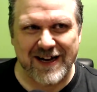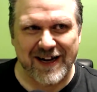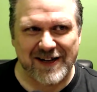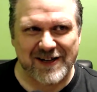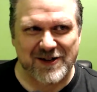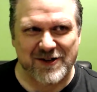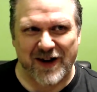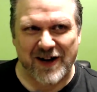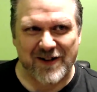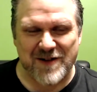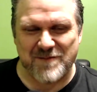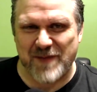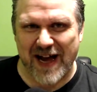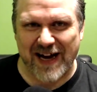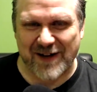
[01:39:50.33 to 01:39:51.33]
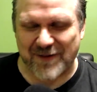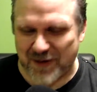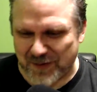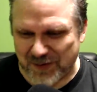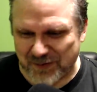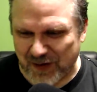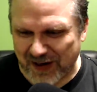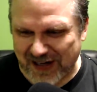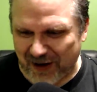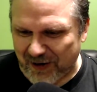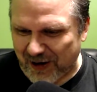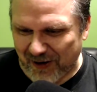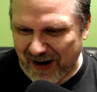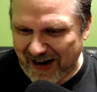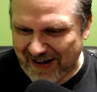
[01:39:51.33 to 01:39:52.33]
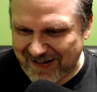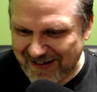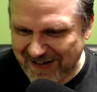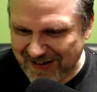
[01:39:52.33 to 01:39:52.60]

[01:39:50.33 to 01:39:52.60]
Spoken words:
a Gregory Peck or whatever the fuck, Cary Grant.